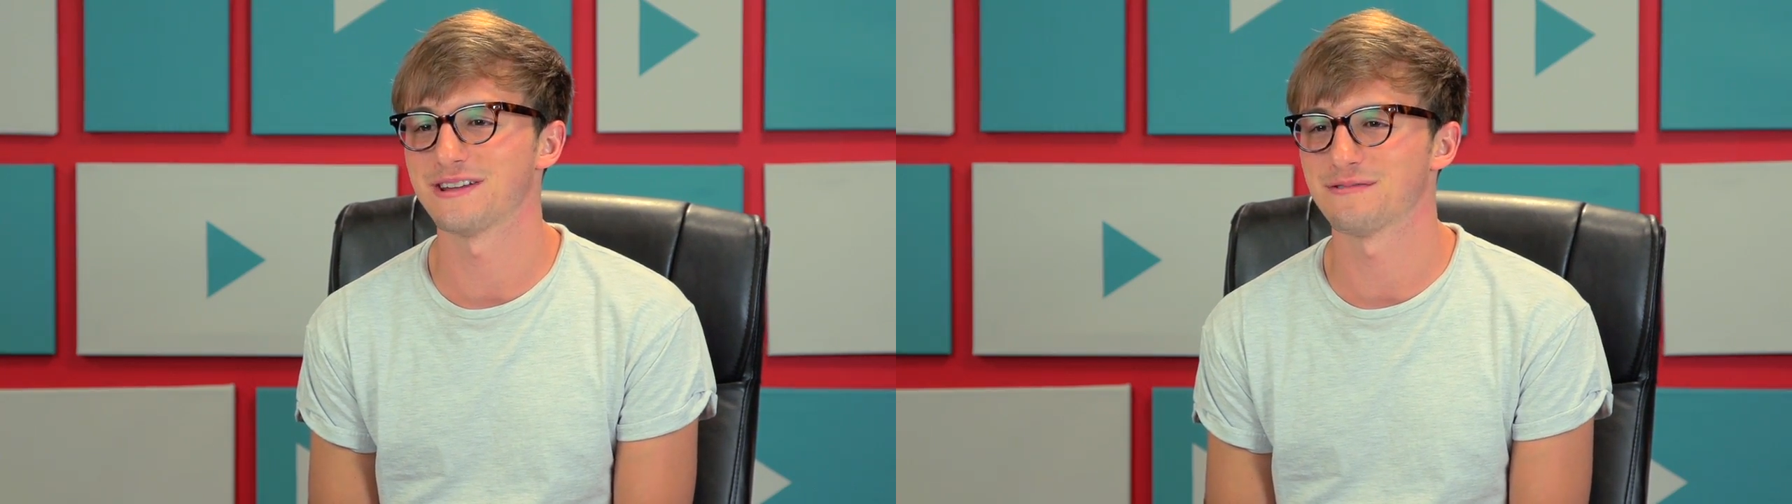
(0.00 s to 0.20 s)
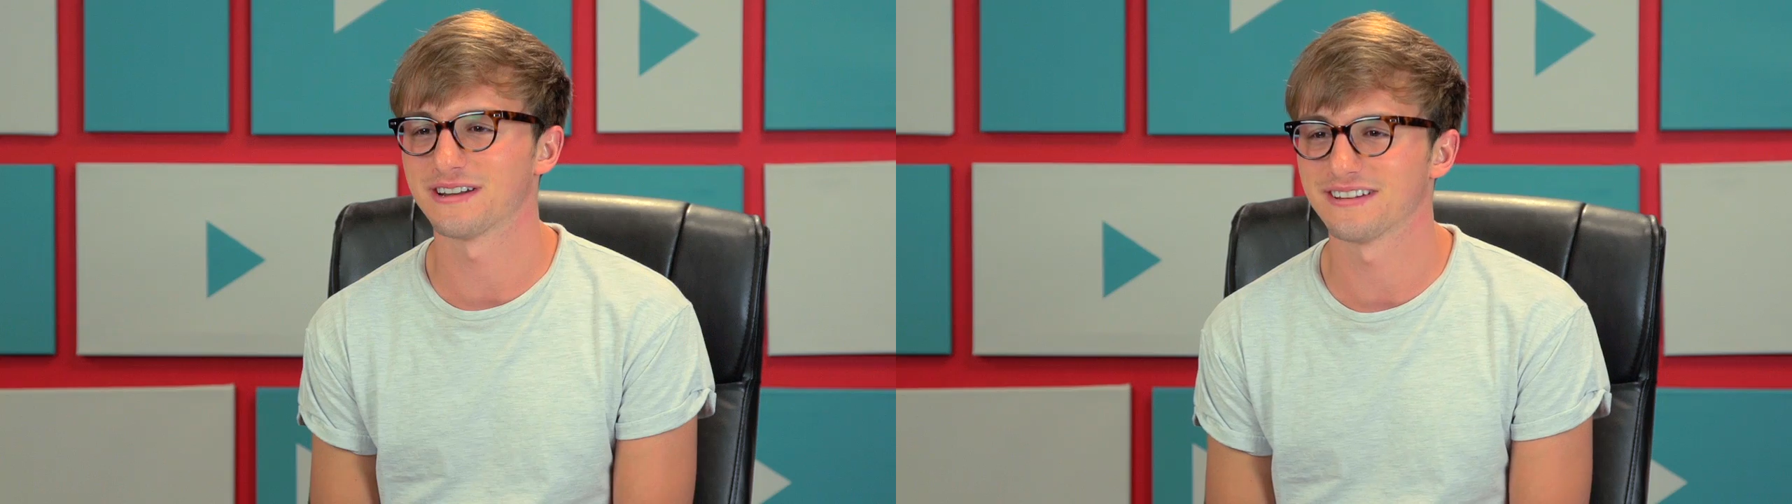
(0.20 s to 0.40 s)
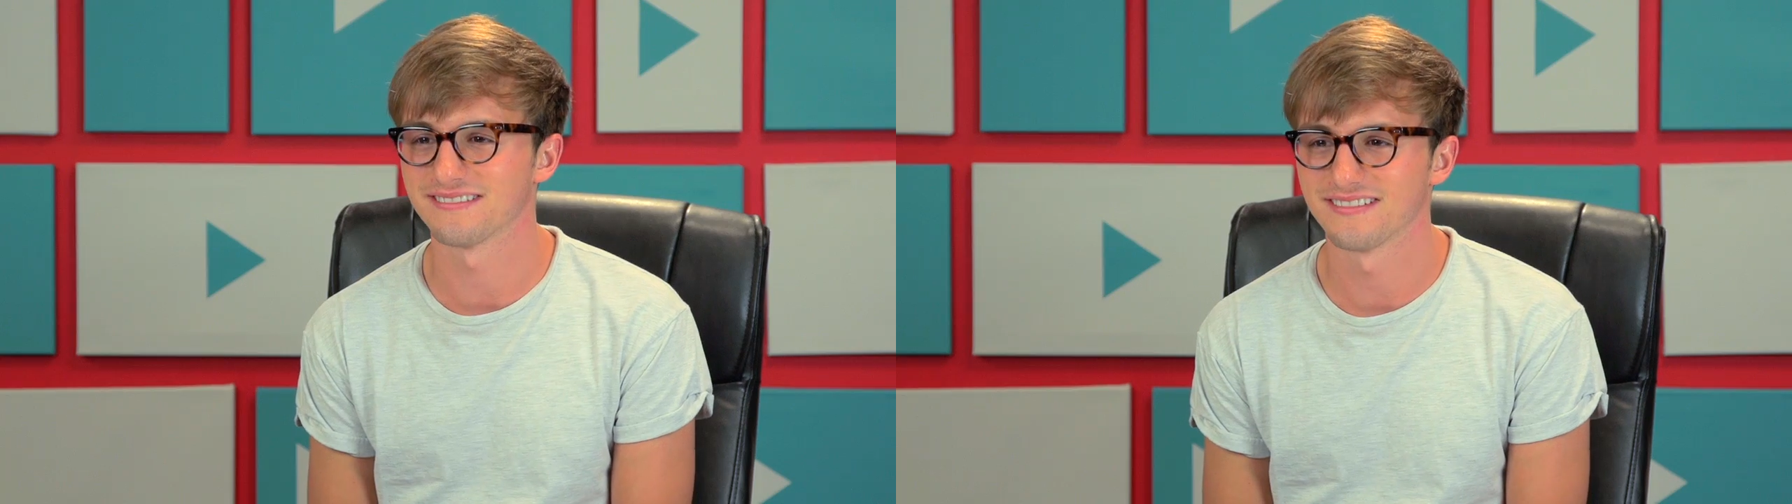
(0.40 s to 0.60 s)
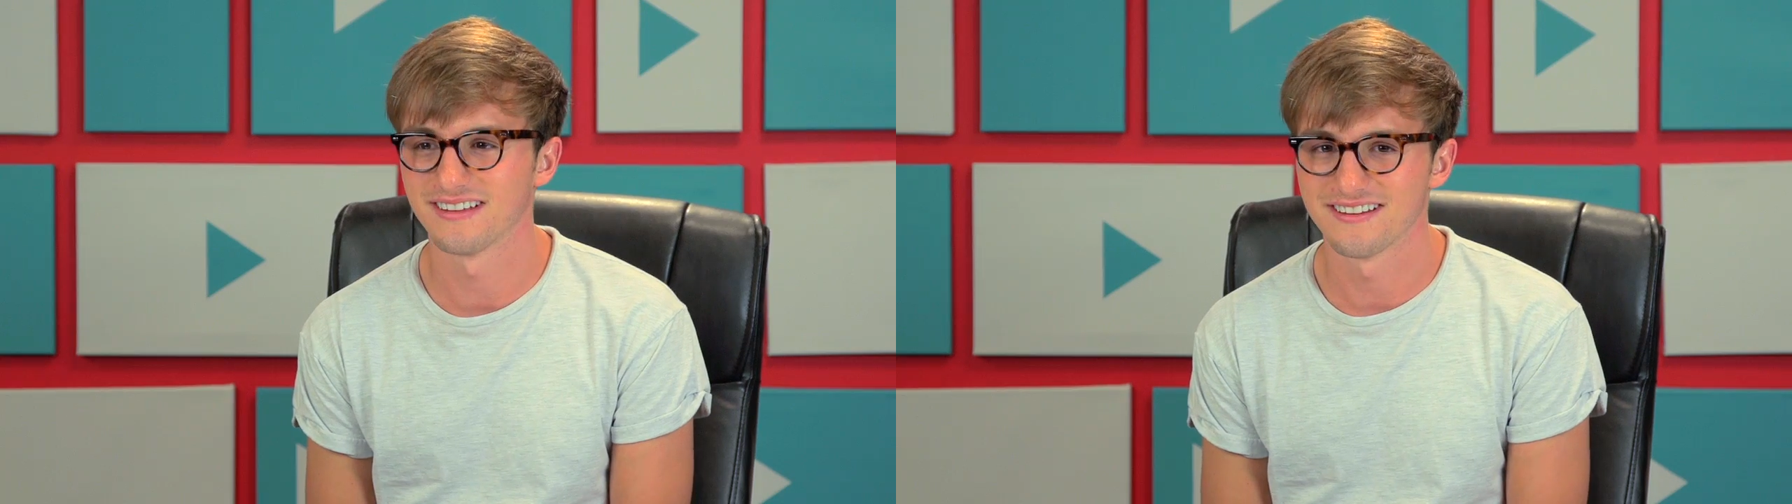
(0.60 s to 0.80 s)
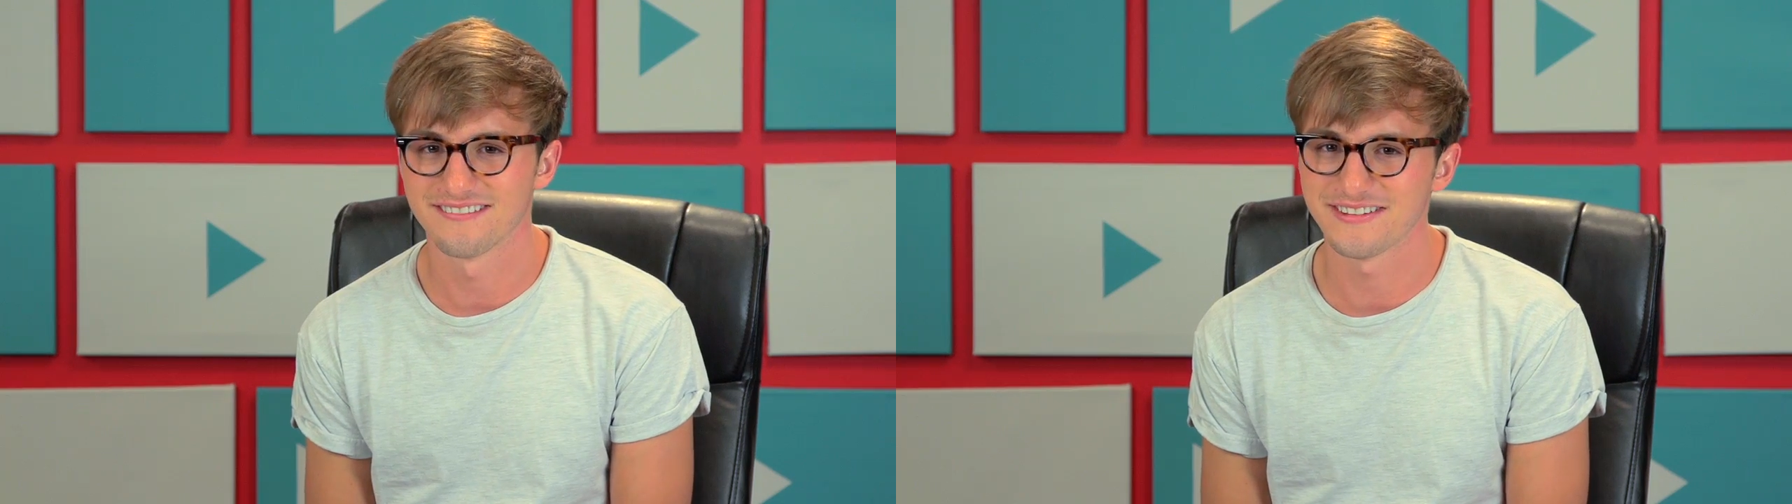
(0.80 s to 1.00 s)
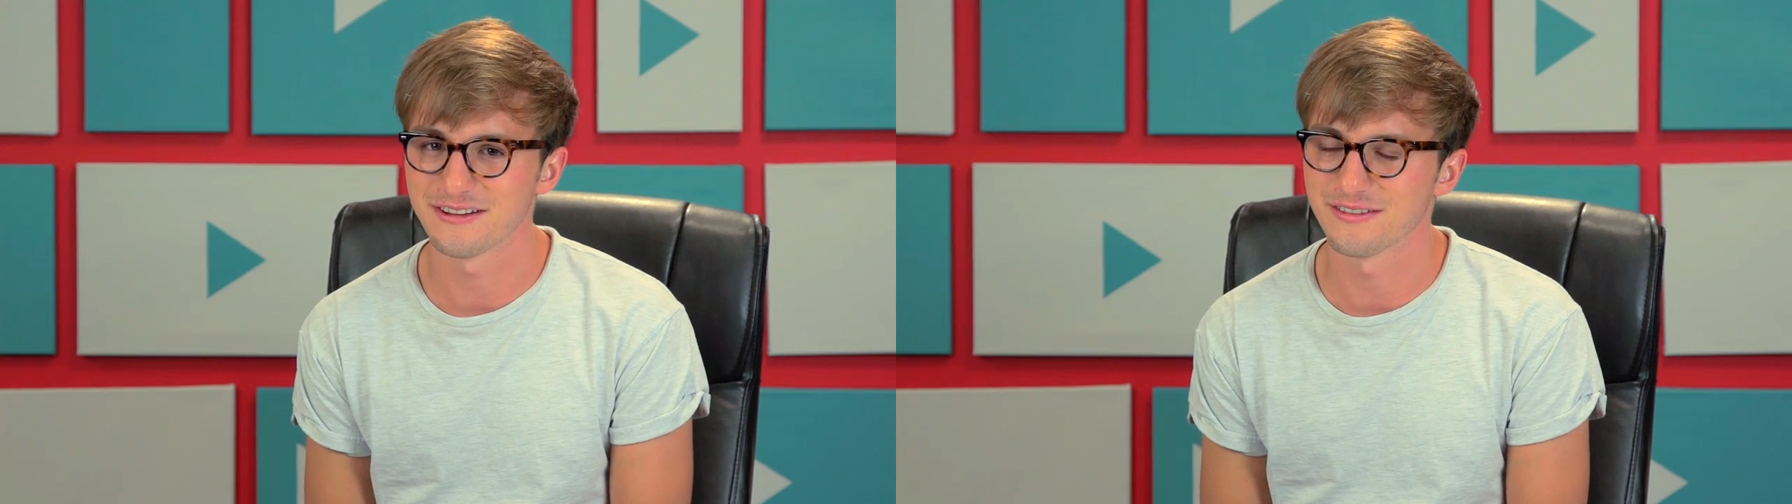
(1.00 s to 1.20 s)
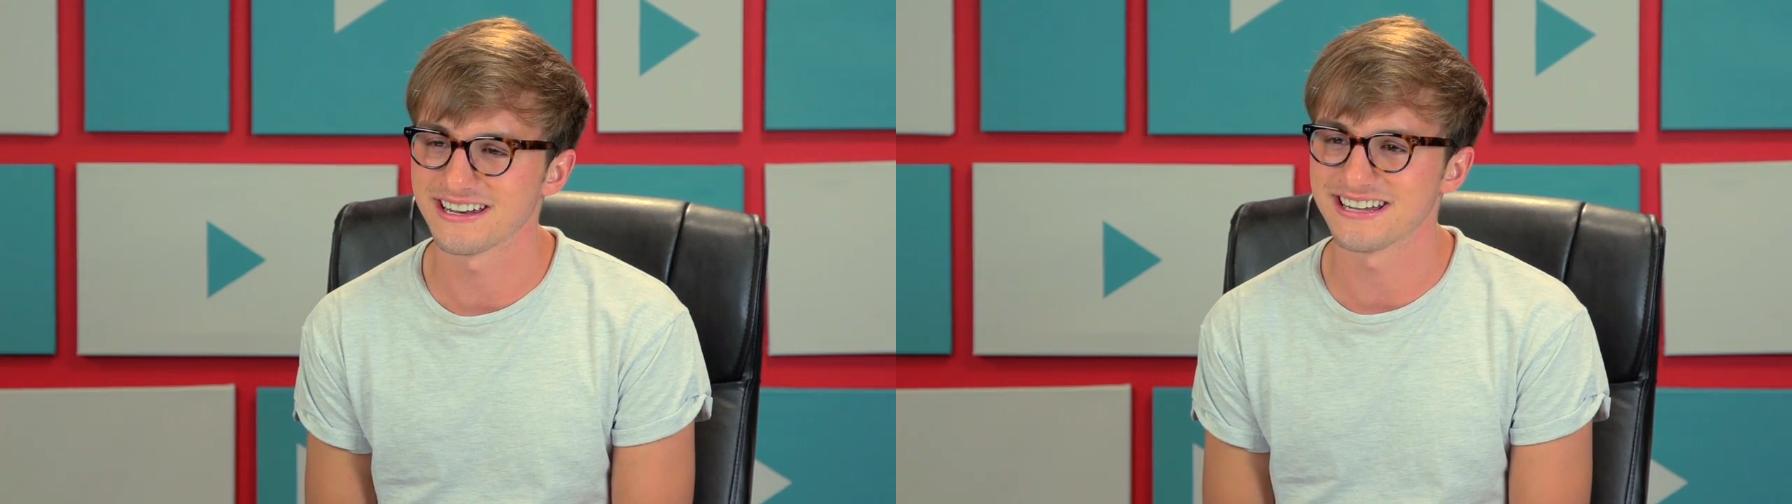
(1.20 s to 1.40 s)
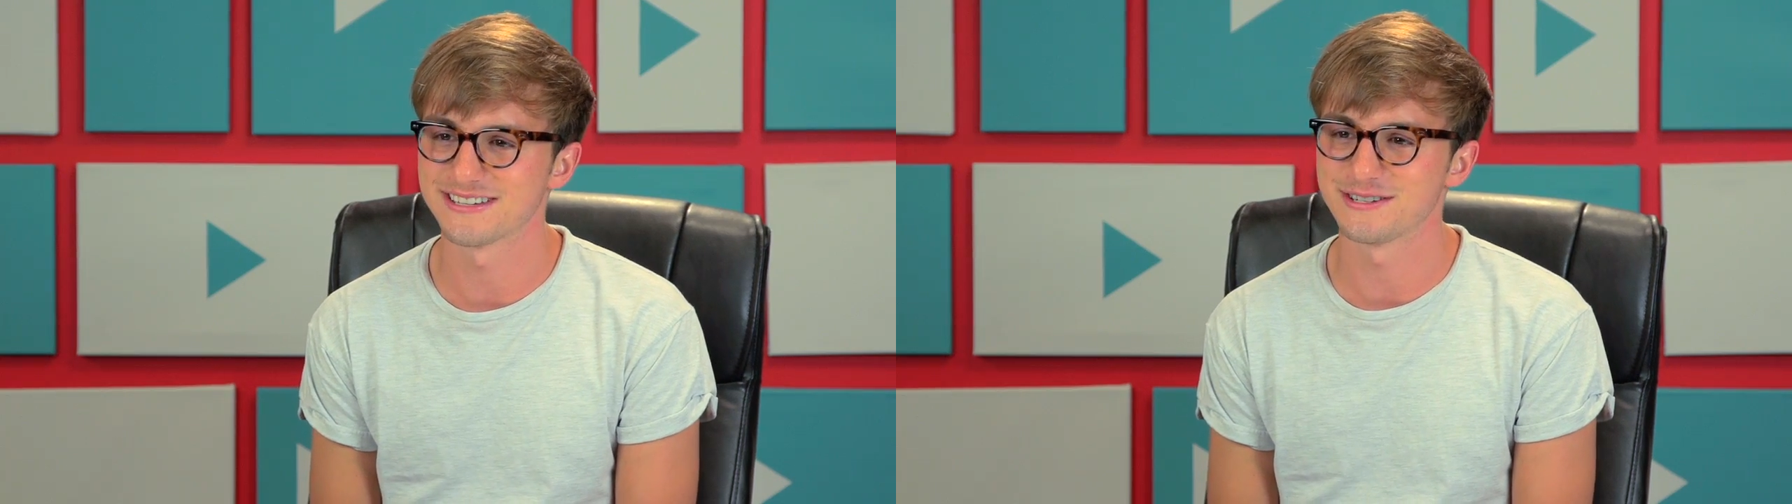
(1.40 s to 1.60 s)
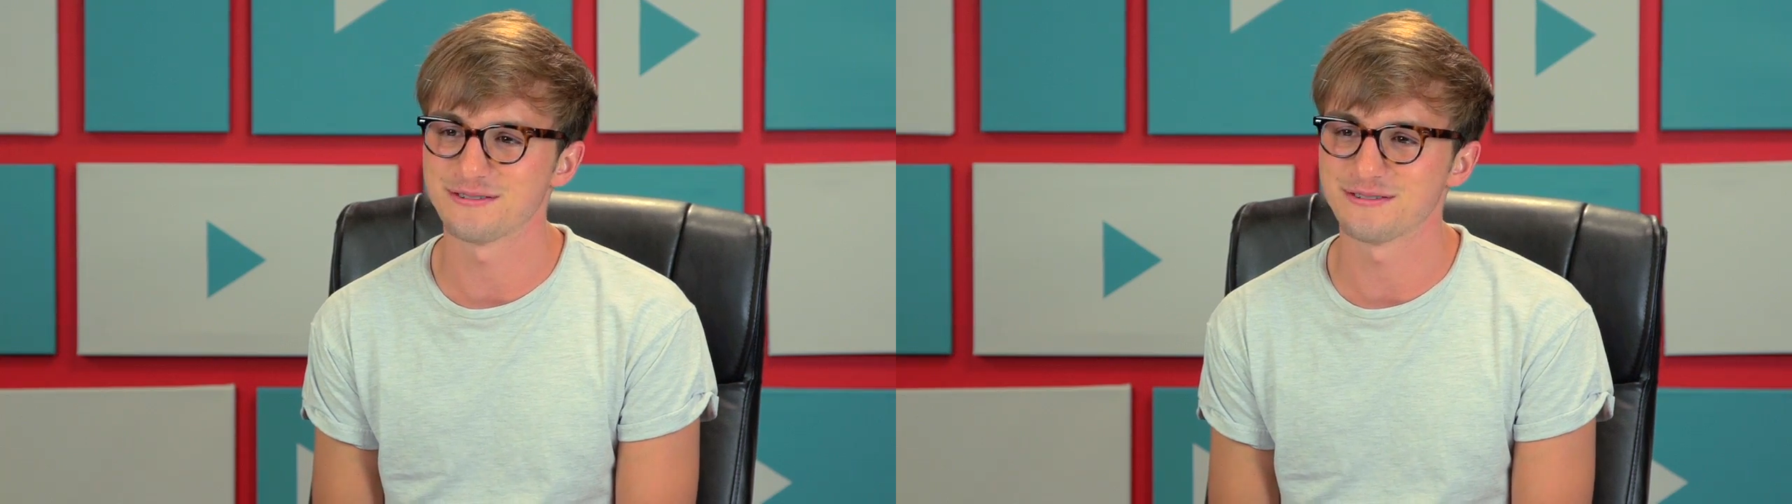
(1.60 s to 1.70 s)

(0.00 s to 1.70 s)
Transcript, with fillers: you wouldn't feel the need to